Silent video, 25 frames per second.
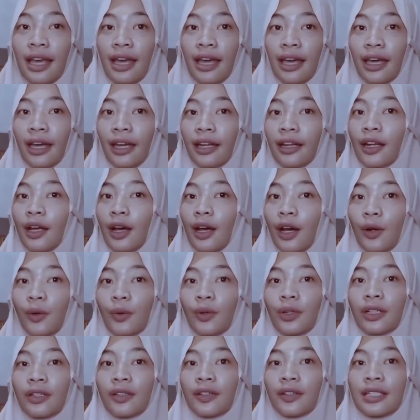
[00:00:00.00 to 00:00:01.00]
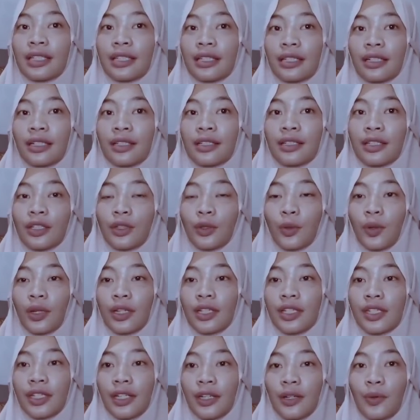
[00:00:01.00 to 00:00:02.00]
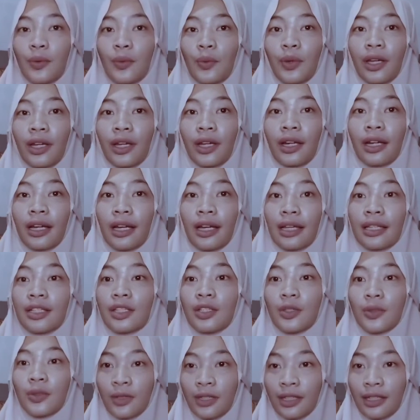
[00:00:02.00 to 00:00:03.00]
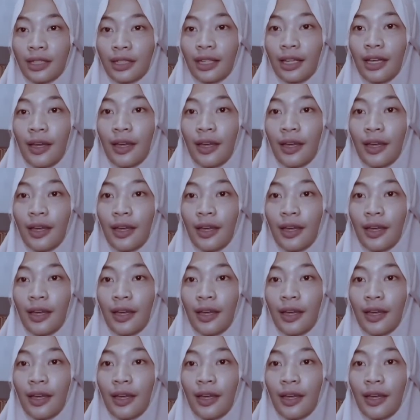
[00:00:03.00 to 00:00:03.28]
and how the research questions were answered.